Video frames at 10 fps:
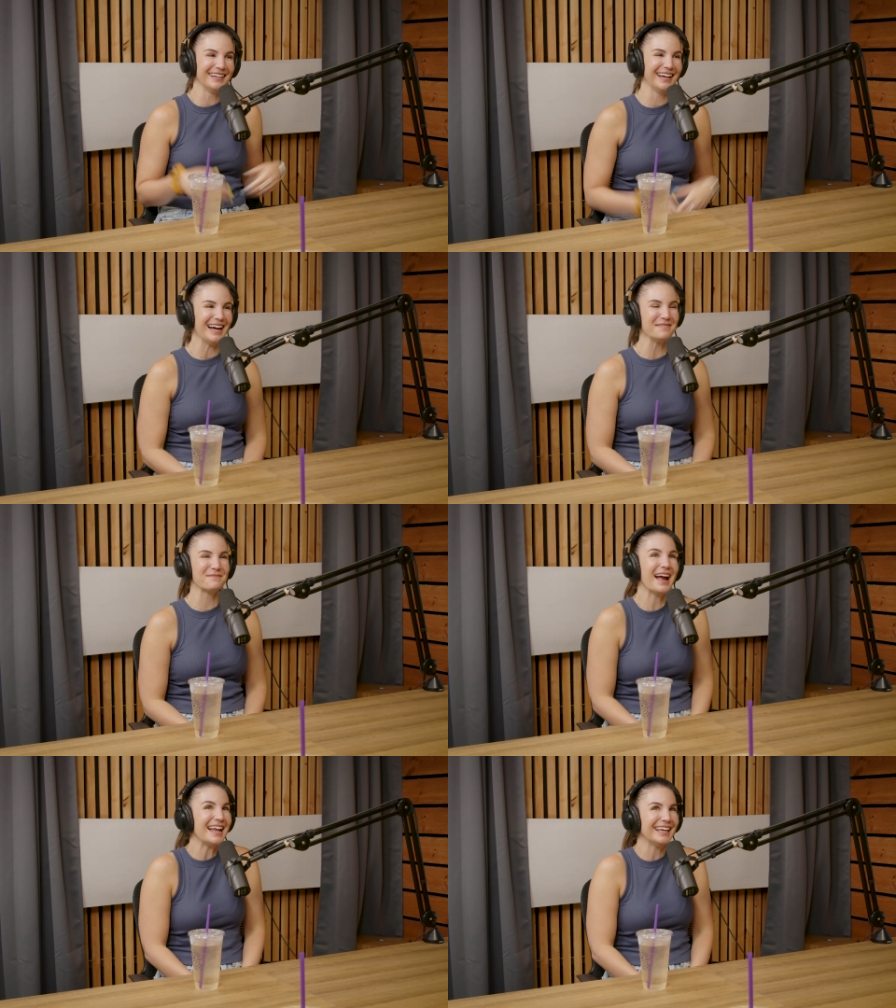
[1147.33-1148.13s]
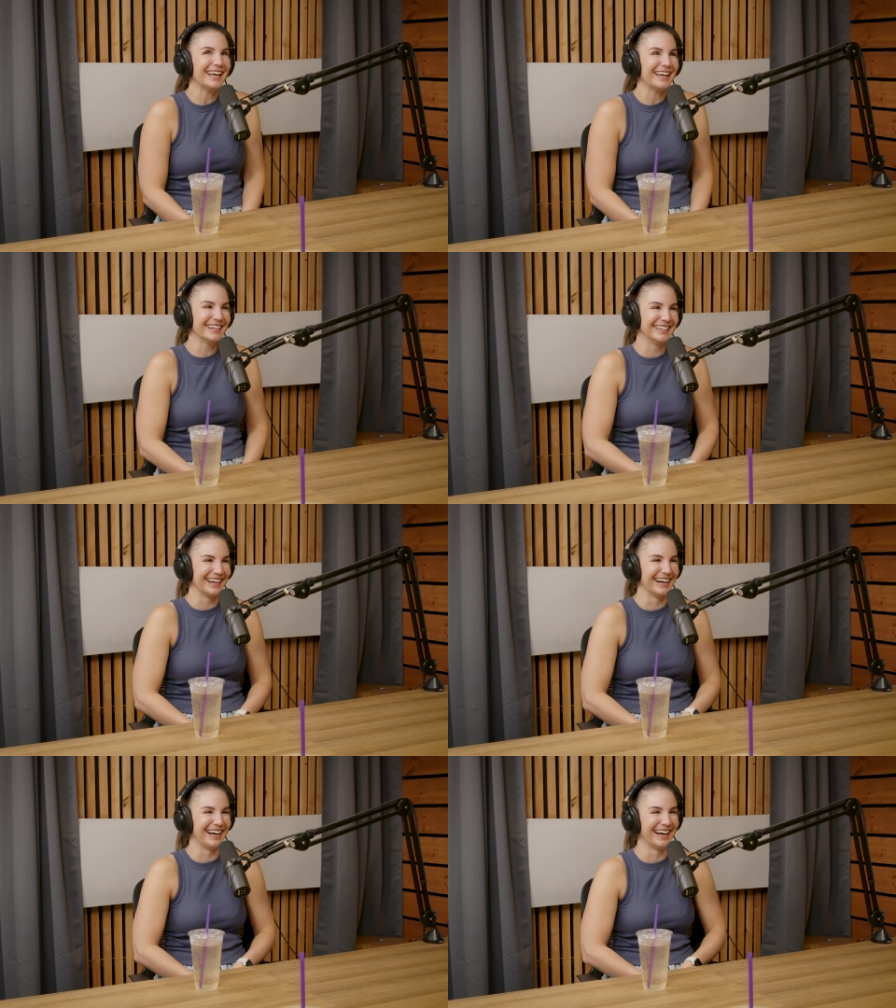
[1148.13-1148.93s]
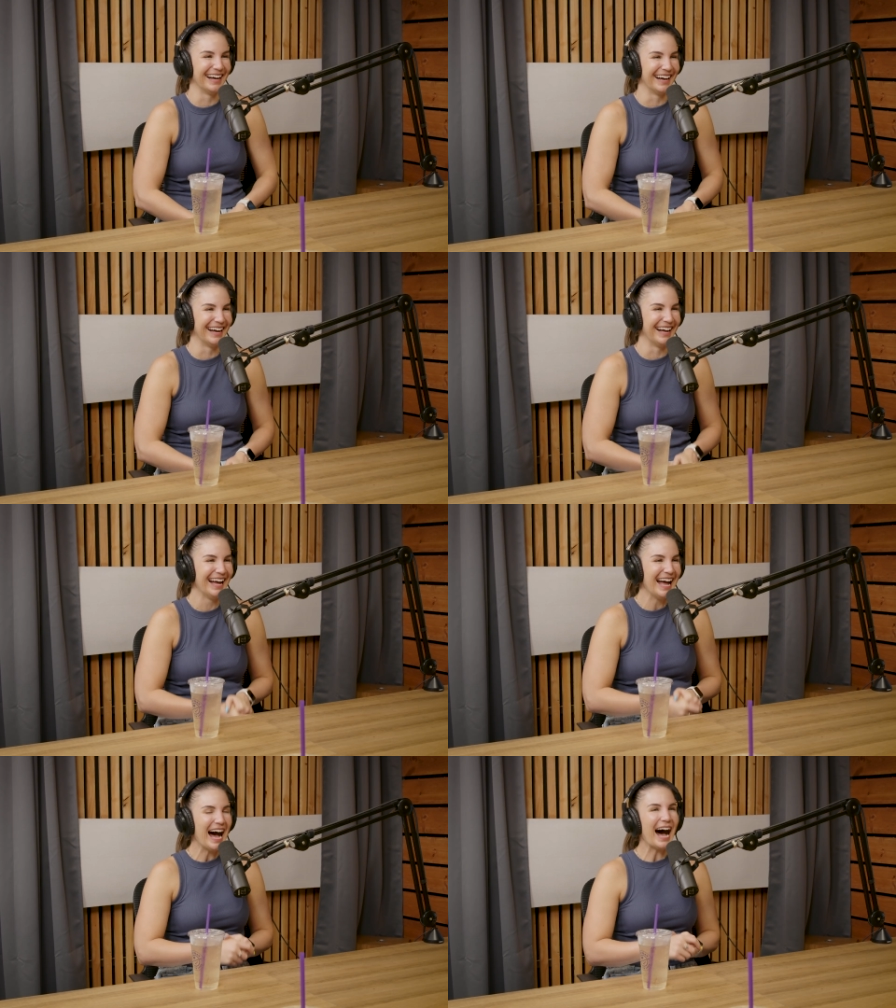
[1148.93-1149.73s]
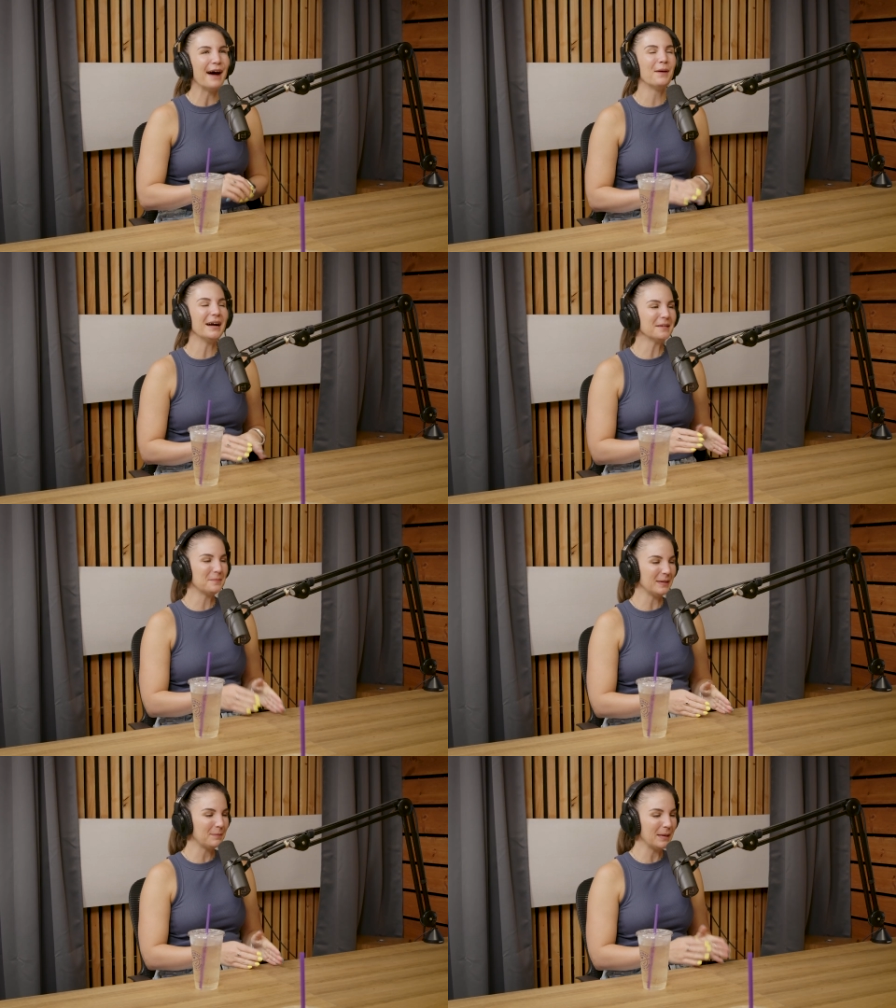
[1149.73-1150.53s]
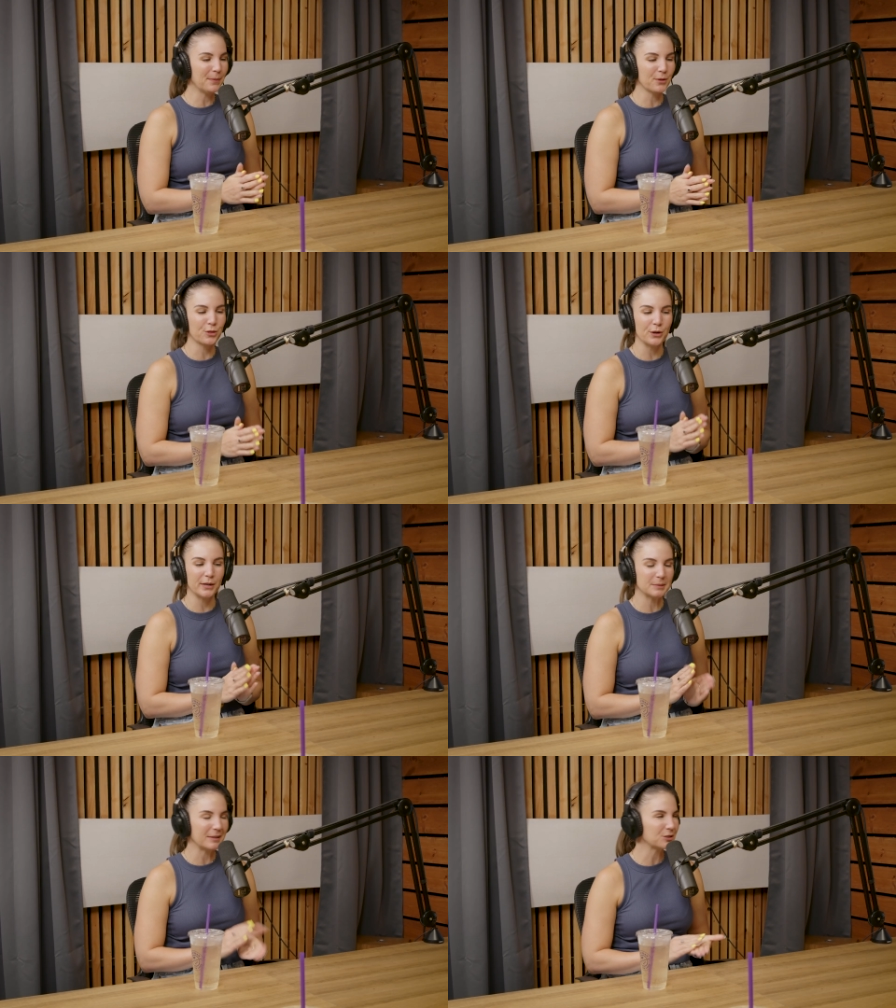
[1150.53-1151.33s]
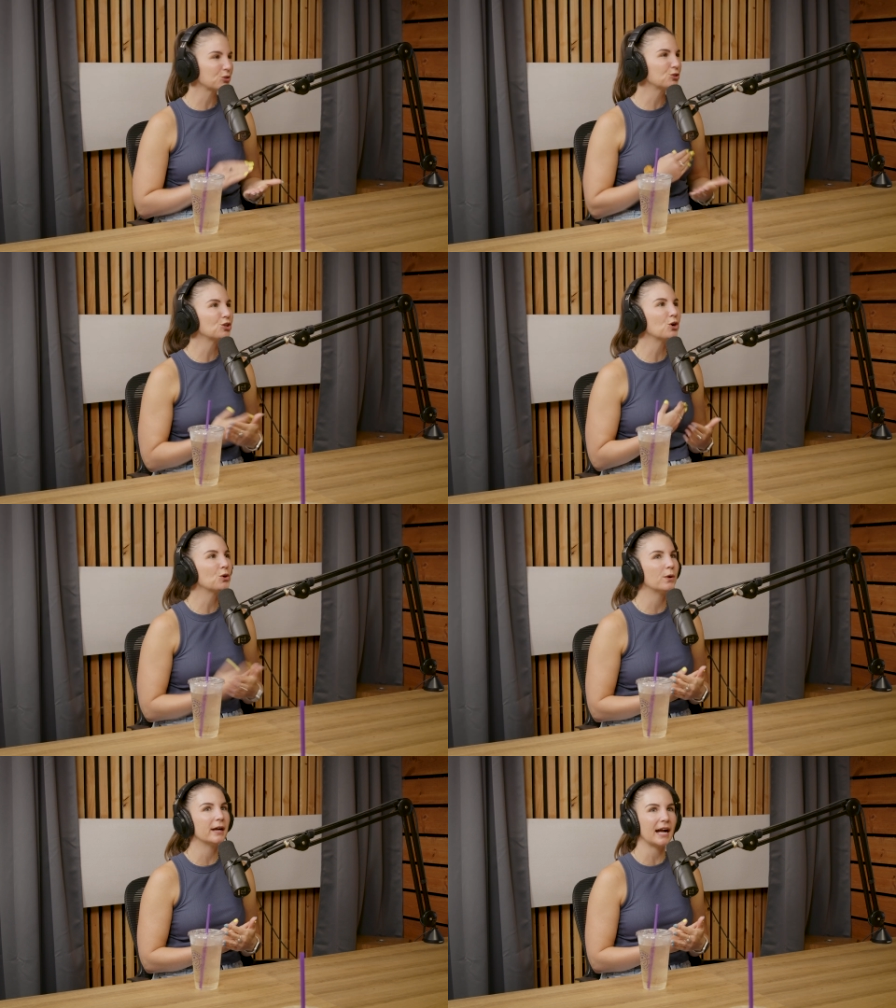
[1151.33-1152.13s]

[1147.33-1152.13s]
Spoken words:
I'm ready. I want to be, people throw out specials so quick.